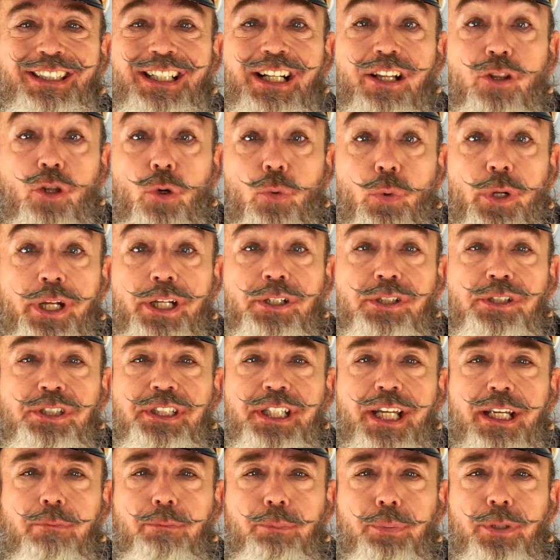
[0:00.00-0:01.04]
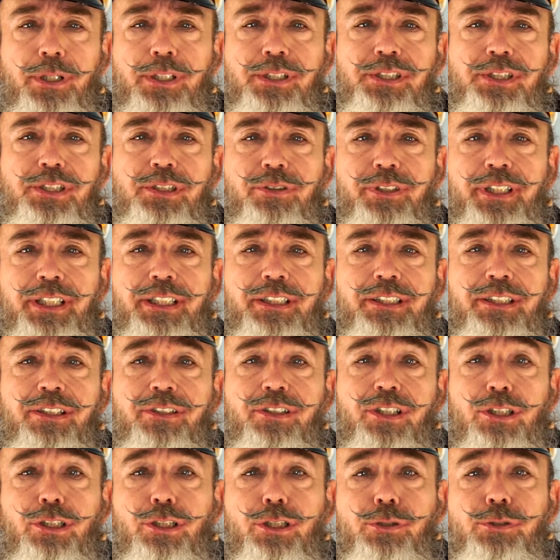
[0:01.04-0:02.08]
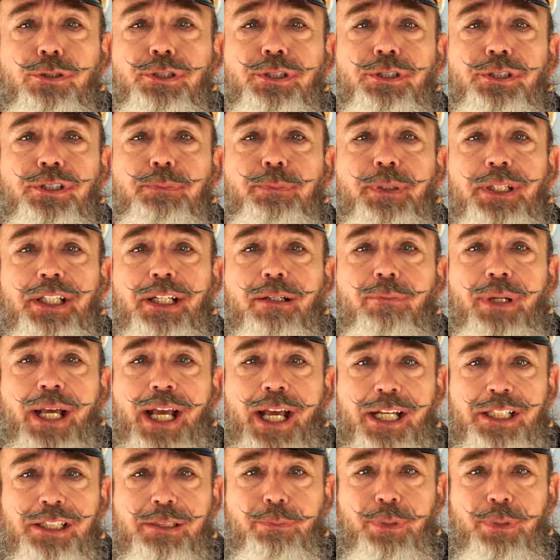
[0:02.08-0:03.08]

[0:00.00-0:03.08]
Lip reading: The winners get print screened, the losers become hash